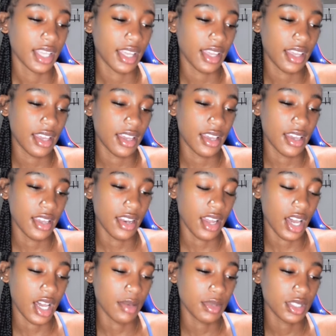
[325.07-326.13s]
and
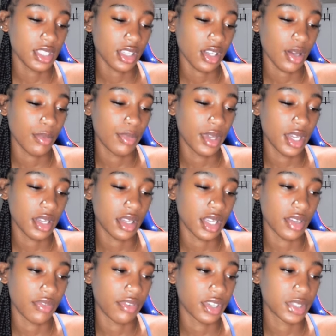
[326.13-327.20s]
i'm just like a big
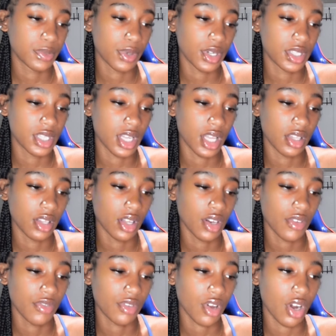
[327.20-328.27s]
netflix person i
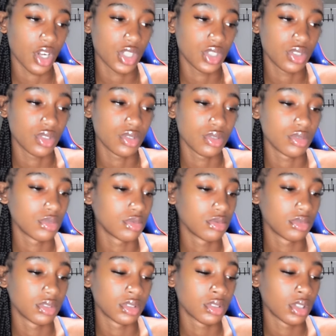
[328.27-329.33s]
love
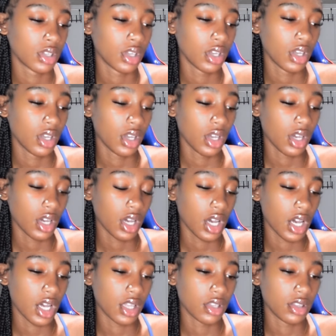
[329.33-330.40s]
cartoons
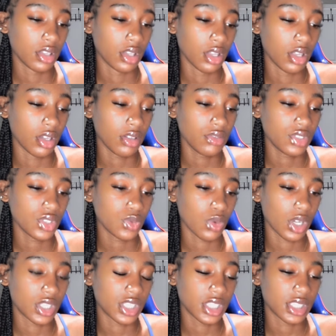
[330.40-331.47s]
i love just
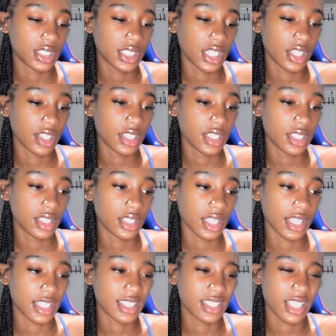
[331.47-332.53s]
watching scary
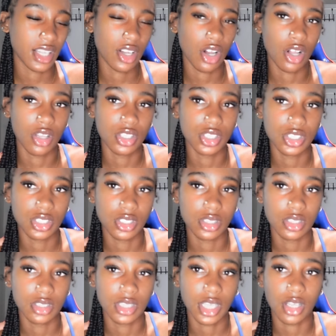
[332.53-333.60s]
like psychology
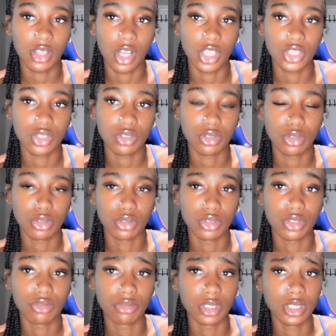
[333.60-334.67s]
psychological
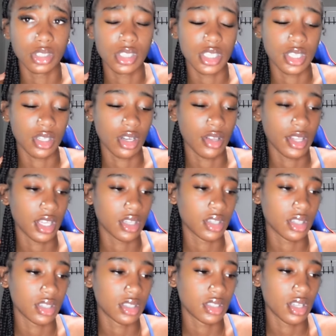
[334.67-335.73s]
thrillers and all that
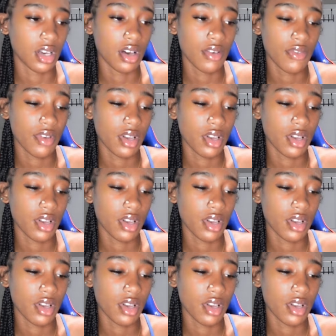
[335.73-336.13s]
good stuff